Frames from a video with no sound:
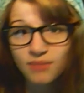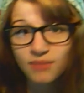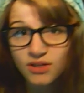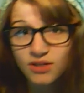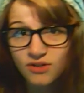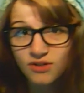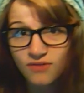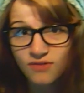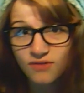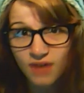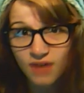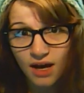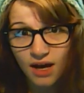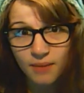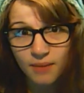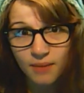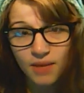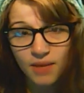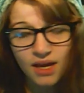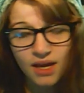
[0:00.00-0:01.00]
measure of
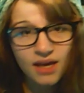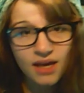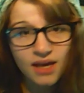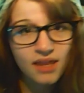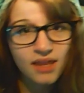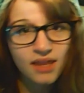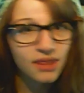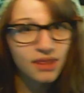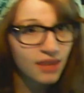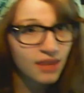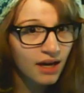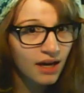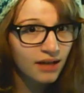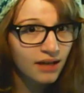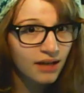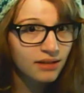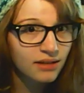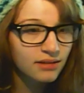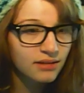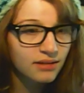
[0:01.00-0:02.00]
time
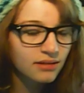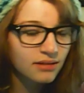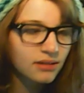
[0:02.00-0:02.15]
that